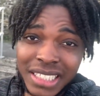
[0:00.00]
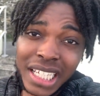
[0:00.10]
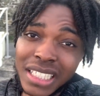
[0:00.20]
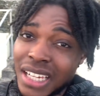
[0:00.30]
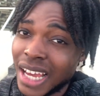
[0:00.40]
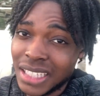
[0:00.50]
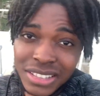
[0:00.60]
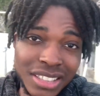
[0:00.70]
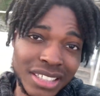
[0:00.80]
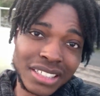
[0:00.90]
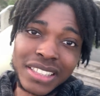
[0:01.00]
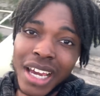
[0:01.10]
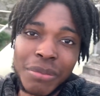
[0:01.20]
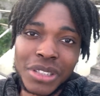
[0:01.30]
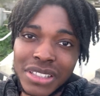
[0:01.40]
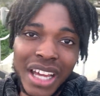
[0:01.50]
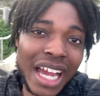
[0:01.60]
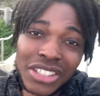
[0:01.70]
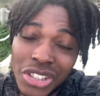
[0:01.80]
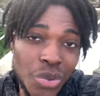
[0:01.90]
deadlines and assignments, that
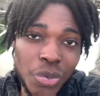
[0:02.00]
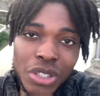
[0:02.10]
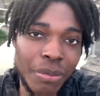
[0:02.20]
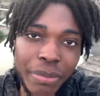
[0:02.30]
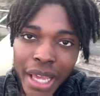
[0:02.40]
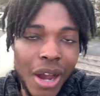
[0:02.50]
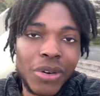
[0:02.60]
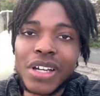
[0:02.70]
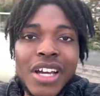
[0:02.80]
I just wouldn't be out.